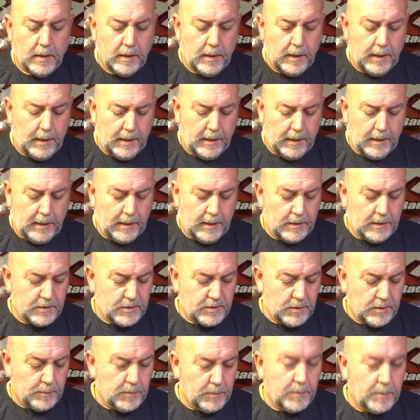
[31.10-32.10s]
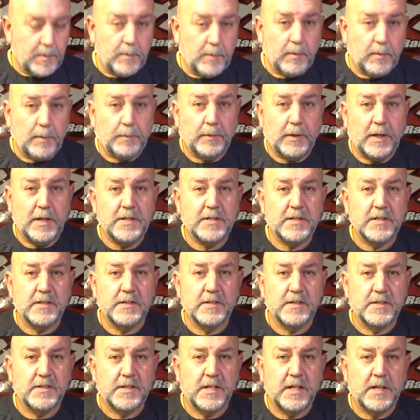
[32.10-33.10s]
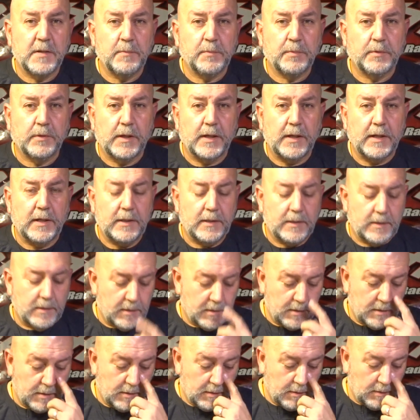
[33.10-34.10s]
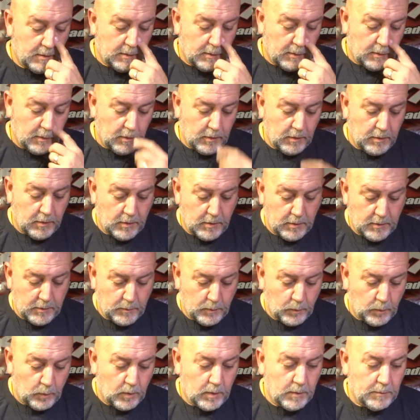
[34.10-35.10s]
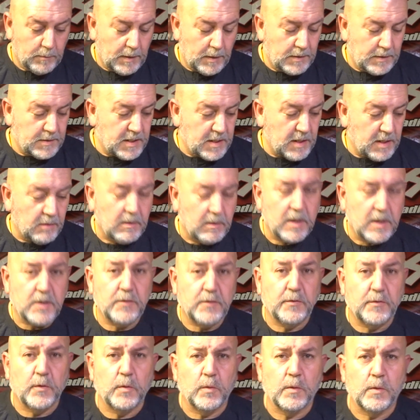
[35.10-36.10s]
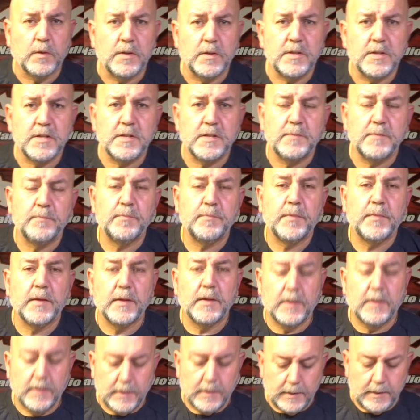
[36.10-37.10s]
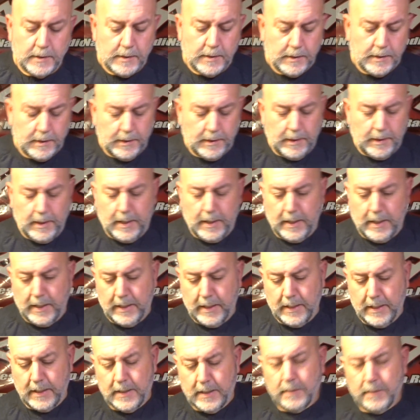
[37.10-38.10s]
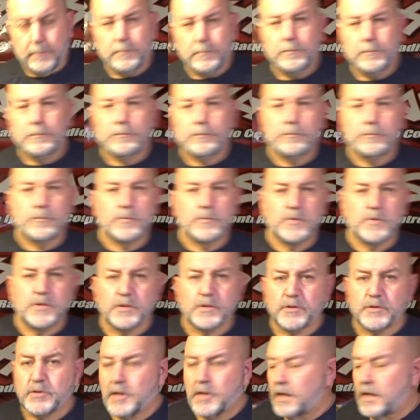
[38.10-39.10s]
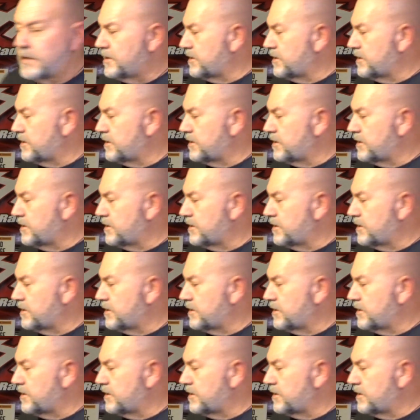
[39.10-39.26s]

and so I'm going to be replacing the skid plate on one of my TRX4s, and still trying to